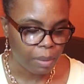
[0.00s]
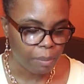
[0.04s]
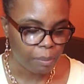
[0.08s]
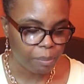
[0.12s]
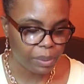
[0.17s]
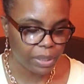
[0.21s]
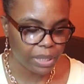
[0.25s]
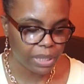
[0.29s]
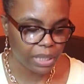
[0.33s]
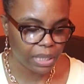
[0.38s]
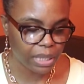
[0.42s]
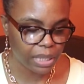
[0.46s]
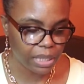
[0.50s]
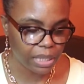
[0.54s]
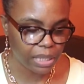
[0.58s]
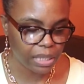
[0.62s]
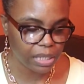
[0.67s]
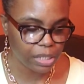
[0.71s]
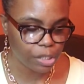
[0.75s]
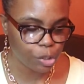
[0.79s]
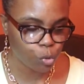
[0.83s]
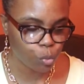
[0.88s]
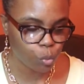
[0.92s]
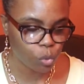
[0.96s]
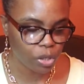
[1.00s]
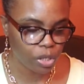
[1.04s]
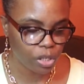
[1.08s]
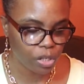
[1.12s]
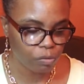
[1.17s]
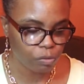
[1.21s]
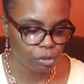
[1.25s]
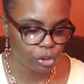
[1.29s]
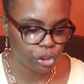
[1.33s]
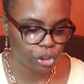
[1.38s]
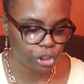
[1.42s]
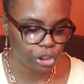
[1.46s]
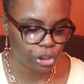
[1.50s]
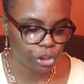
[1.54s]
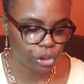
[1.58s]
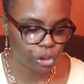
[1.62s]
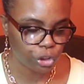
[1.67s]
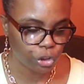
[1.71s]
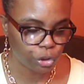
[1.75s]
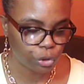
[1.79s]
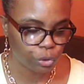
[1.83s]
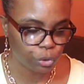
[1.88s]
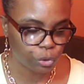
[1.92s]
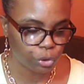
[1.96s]
Because whatever she
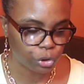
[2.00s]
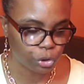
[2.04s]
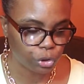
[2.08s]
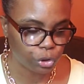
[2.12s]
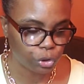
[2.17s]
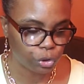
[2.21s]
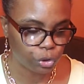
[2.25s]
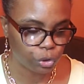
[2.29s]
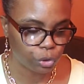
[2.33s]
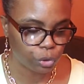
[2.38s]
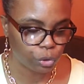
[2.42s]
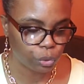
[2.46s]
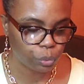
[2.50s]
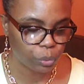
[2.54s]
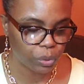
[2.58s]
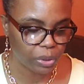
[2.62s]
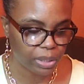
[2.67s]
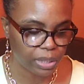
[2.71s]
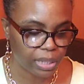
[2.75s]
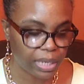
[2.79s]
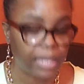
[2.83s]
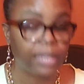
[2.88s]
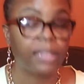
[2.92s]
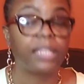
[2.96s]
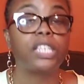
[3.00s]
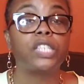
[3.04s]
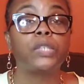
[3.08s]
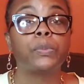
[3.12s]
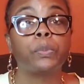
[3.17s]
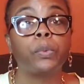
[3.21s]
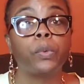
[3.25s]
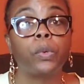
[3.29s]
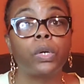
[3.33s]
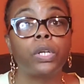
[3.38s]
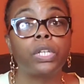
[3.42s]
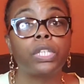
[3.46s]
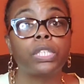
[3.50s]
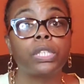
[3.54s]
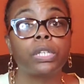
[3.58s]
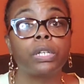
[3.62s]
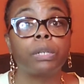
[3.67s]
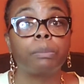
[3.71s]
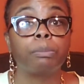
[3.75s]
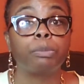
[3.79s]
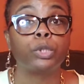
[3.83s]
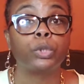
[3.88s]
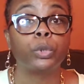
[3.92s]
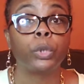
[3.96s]
chooses to do with it at this point is
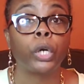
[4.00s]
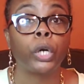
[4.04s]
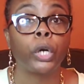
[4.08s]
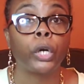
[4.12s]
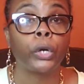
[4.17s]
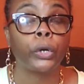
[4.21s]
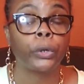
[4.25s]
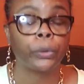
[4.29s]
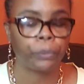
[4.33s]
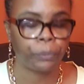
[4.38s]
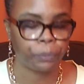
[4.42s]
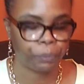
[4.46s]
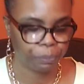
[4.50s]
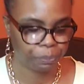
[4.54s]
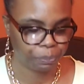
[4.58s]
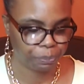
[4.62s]
up to her.